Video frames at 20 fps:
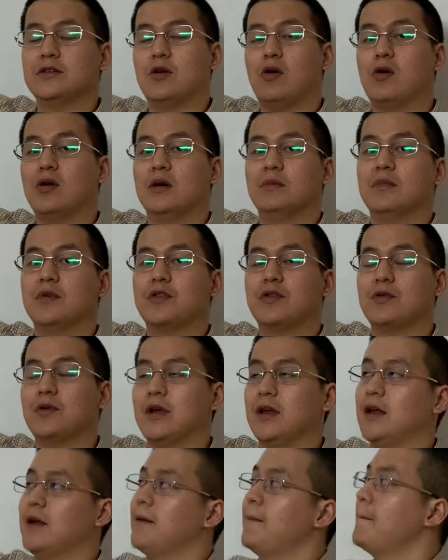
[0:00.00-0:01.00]
door number
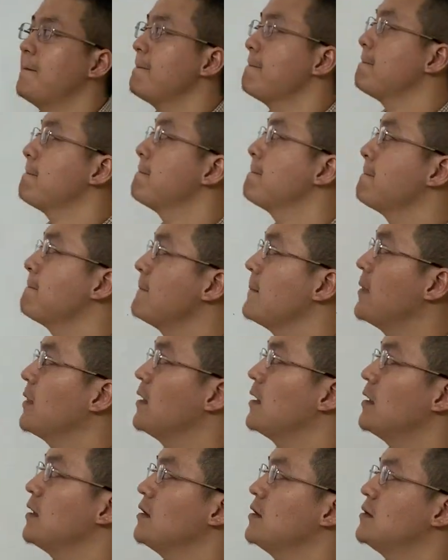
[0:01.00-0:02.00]
three.
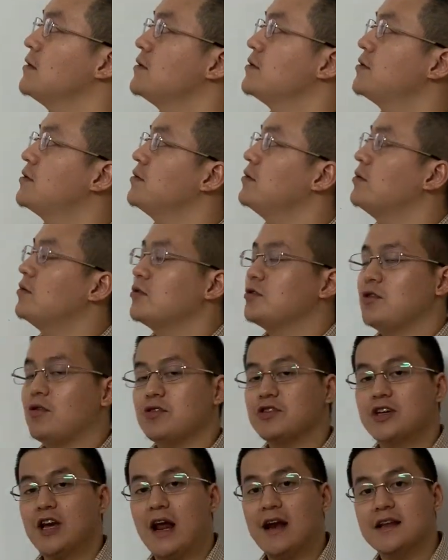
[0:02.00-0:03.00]
So
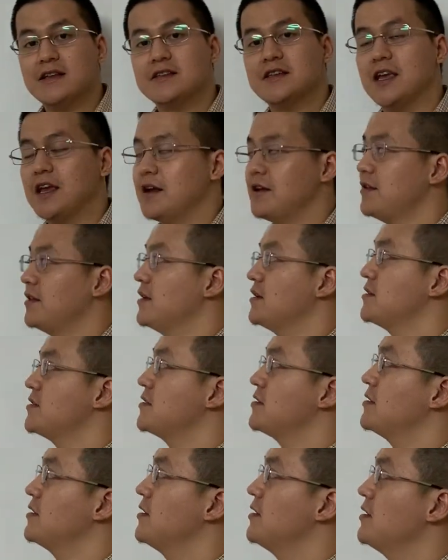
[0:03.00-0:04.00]
your challenge here
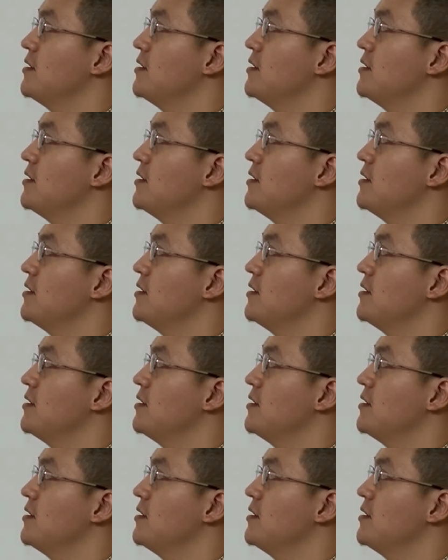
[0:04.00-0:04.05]
is